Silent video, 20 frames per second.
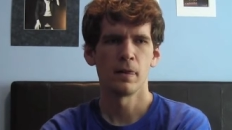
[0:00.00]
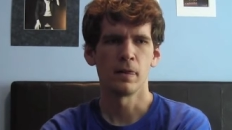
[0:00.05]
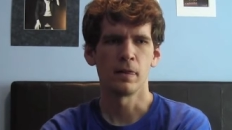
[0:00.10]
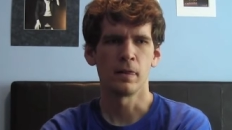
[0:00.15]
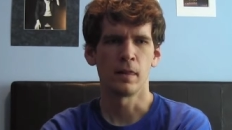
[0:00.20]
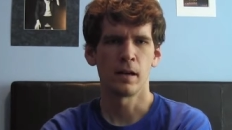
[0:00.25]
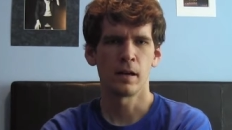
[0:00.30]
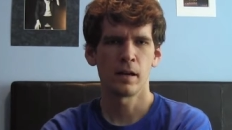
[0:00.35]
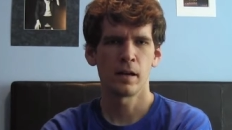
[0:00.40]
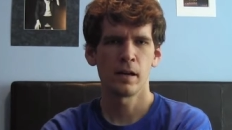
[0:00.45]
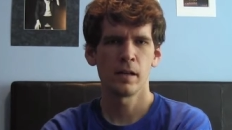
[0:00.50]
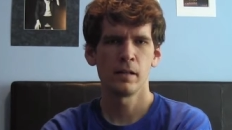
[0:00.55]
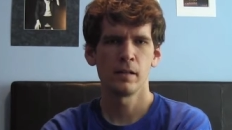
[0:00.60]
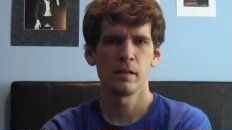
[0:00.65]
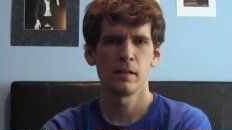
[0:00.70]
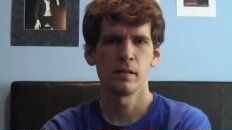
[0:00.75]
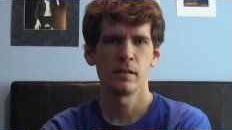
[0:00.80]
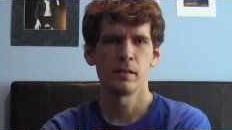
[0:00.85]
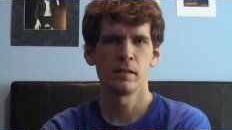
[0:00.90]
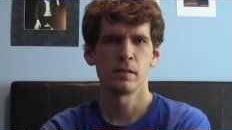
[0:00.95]

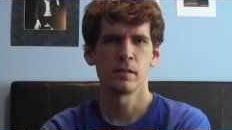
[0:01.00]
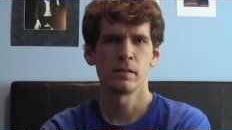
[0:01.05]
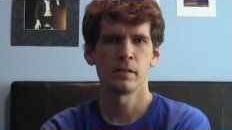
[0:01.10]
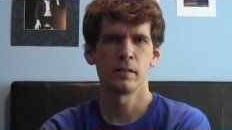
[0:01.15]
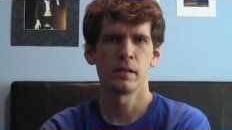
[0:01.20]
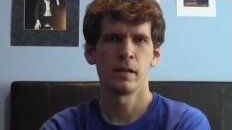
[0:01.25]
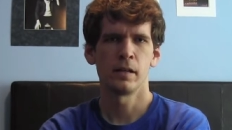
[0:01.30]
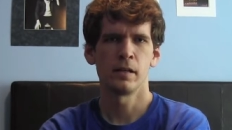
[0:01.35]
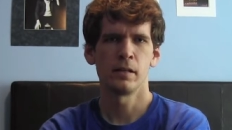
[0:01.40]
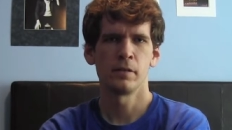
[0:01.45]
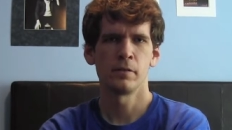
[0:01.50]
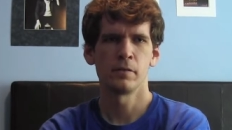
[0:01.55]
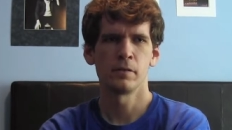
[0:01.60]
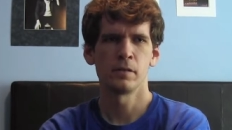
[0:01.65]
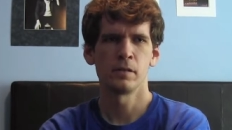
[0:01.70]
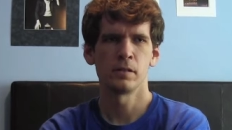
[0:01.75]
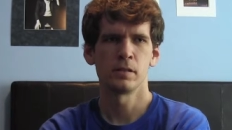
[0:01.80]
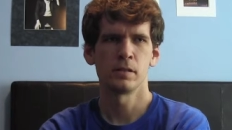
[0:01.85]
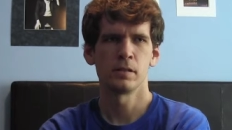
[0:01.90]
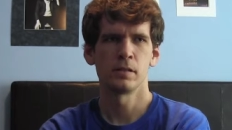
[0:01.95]
online, it said it
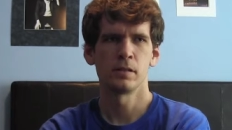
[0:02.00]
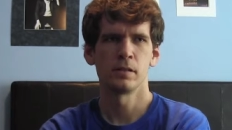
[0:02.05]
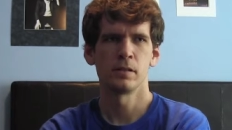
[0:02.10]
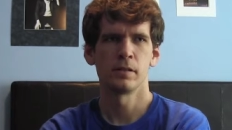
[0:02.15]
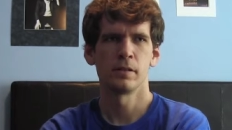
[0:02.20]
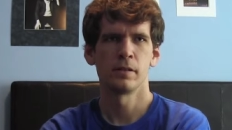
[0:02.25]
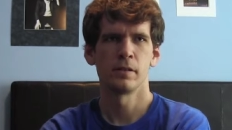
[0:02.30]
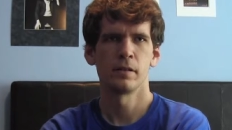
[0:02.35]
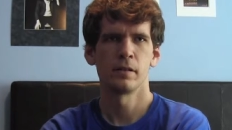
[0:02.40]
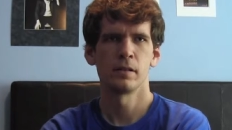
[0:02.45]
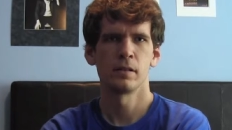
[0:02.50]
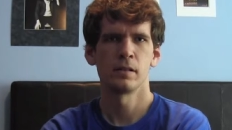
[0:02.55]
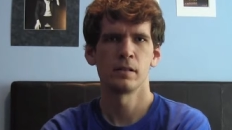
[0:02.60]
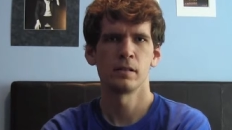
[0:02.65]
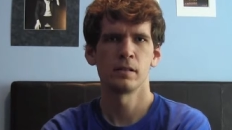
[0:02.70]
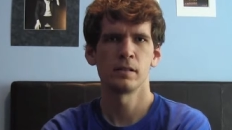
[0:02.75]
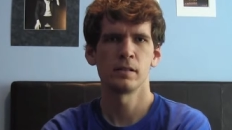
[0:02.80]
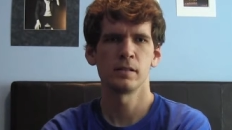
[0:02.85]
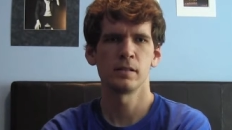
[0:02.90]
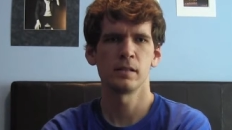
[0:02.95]
was
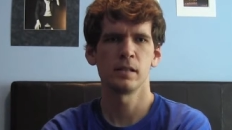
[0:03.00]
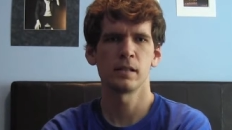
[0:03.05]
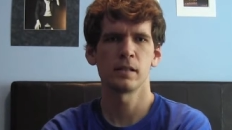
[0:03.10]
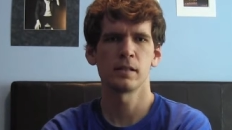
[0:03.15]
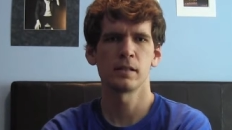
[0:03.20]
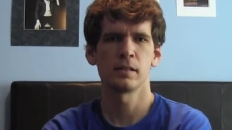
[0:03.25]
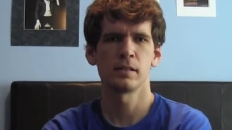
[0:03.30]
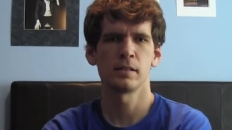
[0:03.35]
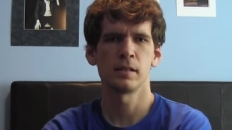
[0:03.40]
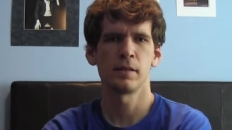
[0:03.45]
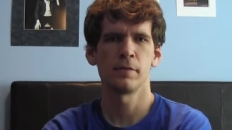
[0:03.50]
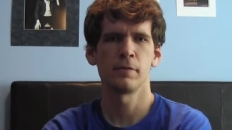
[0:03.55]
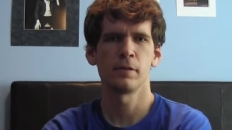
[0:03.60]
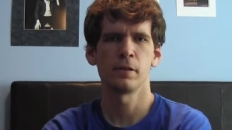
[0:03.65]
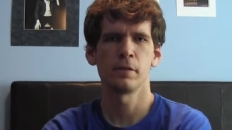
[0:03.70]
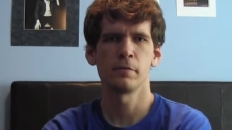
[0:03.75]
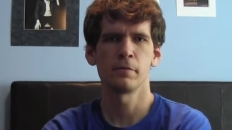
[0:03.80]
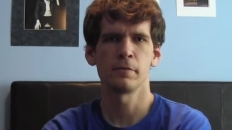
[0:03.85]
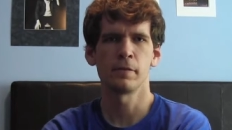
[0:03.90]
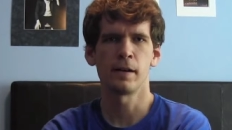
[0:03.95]
six
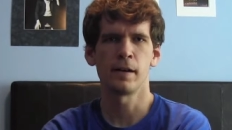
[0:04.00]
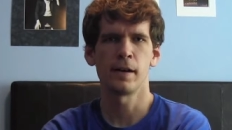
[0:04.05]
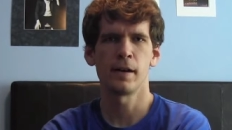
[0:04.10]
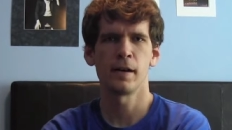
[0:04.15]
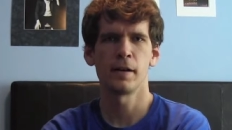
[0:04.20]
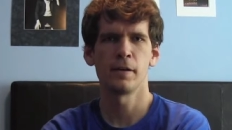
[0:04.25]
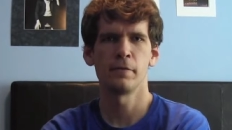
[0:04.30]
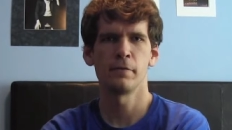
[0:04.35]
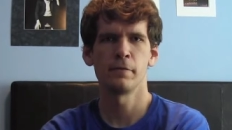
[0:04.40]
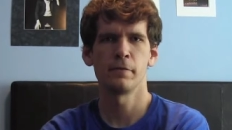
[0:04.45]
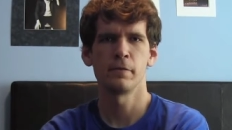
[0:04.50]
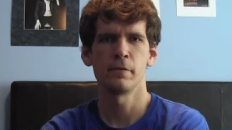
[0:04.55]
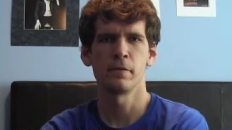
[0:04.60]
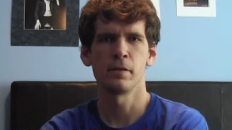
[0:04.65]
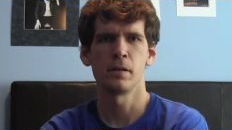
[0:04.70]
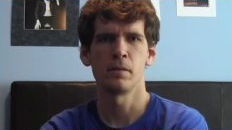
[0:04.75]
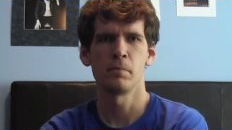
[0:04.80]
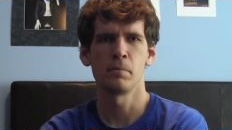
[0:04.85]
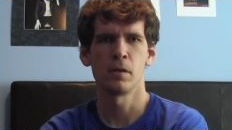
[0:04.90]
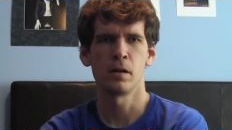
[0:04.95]
seventy five
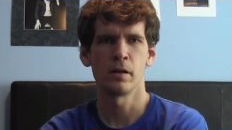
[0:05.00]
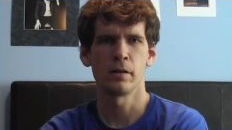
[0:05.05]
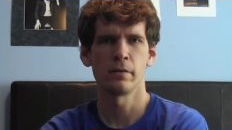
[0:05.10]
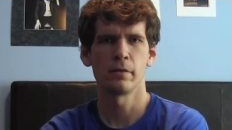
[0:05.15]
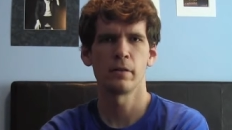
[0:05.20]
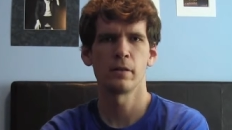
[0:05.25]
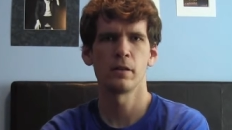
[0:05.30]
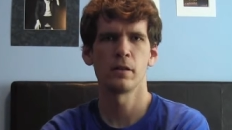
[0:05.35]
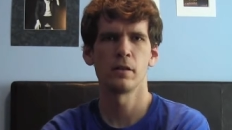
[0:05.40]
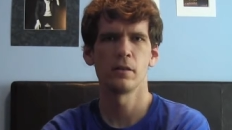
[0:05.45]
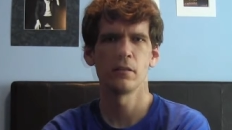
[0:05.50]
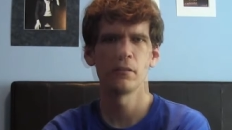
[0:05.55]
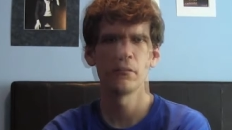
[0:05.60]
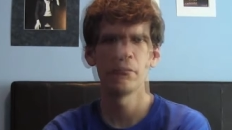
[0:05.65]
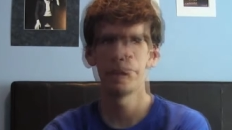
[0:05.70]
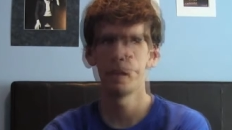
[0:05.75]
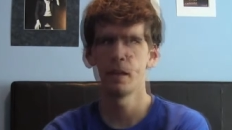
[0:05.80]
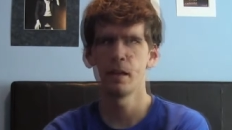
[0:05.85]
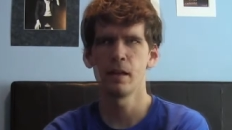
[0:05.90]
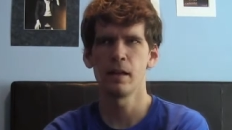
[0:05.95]
a month,
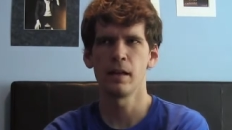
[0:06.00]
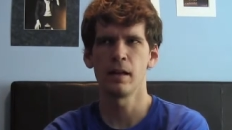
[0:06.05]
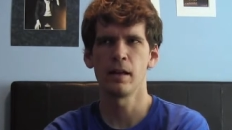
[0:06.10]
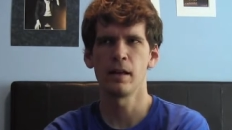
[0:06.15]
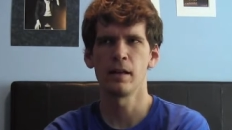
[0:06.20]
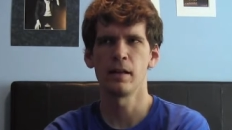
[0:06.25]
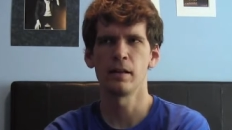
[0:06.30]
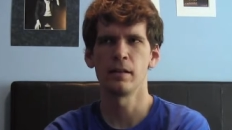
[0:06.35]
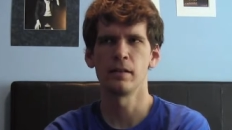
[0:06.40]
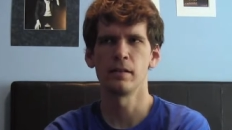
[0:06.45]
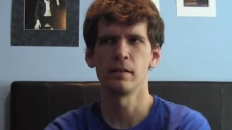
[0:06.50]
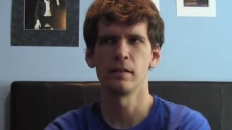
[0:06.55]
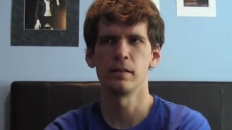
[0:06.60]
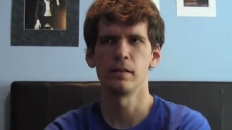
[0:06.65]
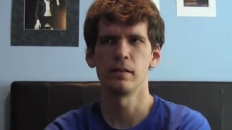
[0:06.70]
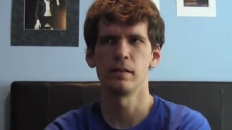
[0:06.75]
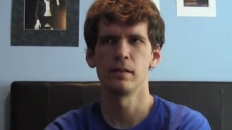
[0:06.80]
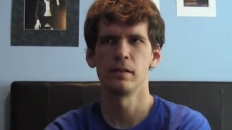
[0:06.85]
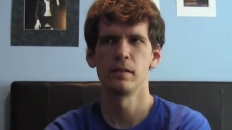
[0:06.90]
and